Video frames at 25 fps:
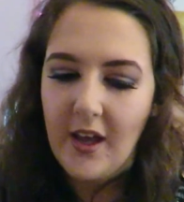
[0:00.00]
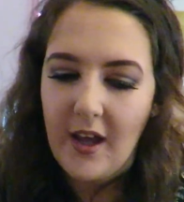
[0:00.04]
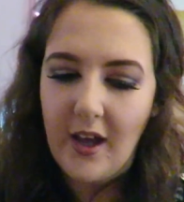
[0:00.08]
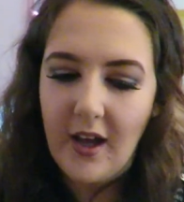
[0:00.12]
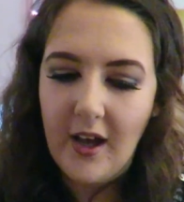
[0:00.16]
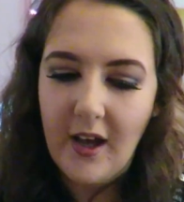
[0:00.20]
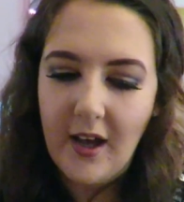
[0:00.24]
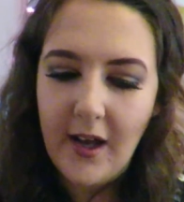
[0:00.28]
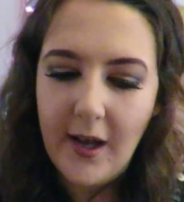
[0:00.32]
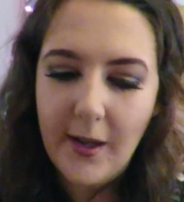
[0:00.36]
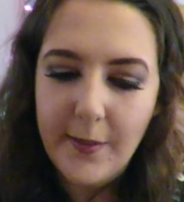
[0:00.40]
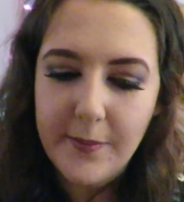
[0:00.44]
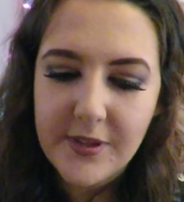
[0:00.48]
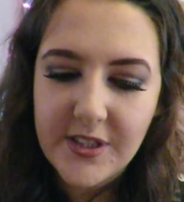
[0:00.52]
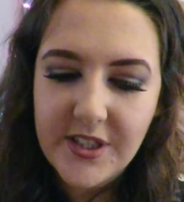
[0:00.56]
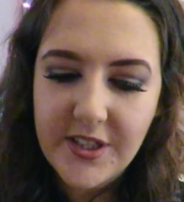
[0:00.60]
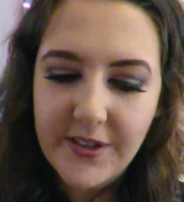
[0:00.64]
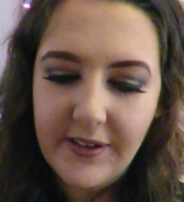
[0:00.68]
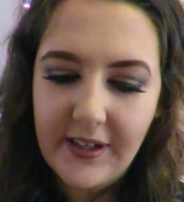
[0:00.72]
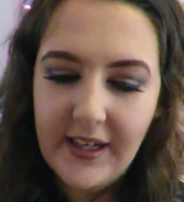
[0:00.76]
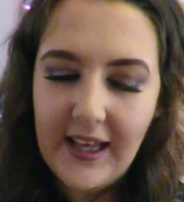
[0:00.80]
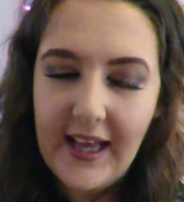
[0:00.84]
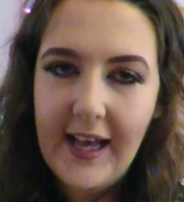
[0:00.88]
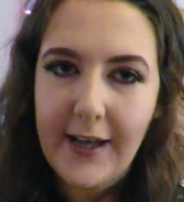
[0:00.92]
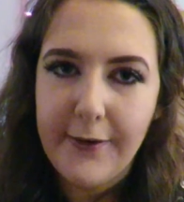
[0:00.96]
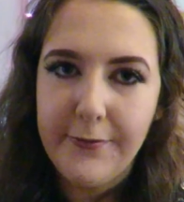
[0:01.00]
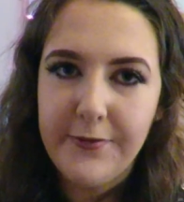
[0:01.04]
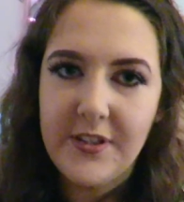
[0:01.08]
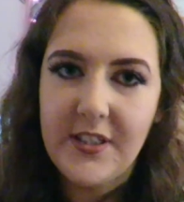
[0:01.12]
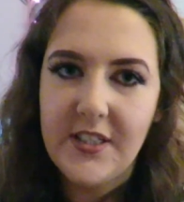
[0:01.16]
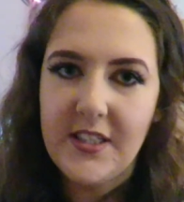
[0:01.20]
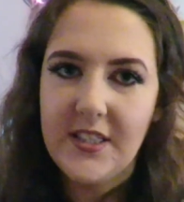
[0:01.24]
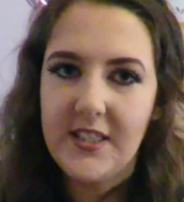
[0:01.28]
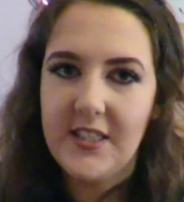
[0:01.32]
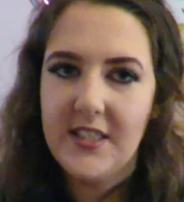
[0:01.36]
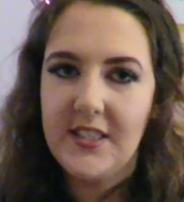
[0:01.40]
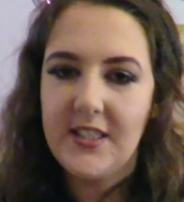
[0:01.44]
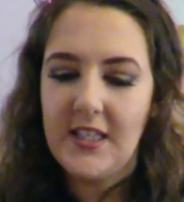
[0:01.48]
so I'll have to
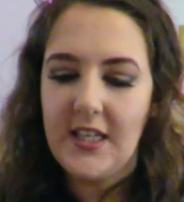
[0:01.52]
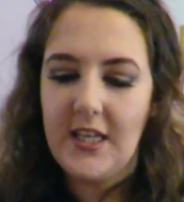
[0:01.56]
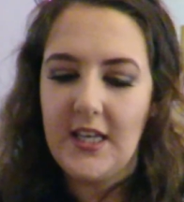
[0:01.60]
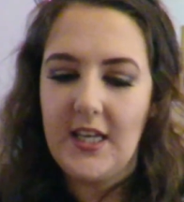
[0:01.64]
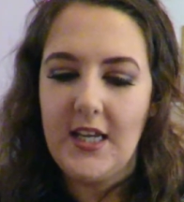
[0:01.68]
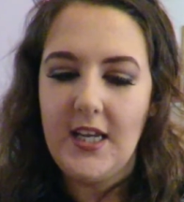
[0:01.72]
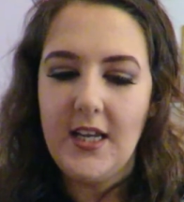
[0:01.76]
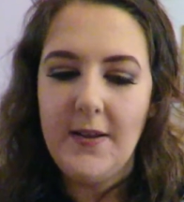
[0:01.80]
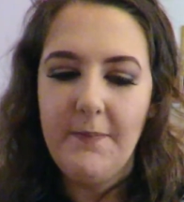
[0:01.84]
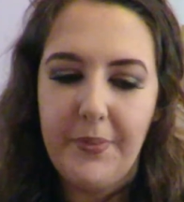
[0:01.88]
see.